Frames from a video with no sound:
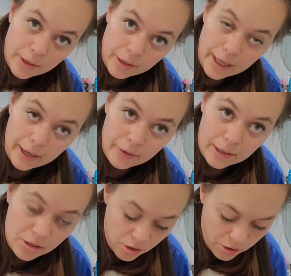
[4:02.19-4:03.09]
their
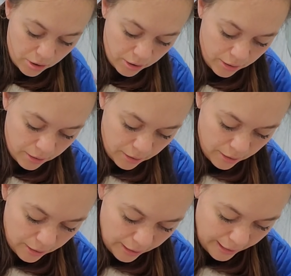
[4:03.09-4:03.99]
carriage
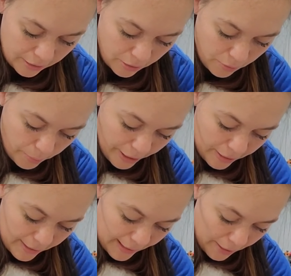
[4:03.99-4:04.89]
and go about
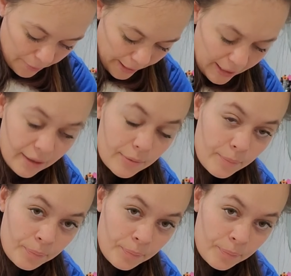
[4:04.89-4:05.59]
it that way.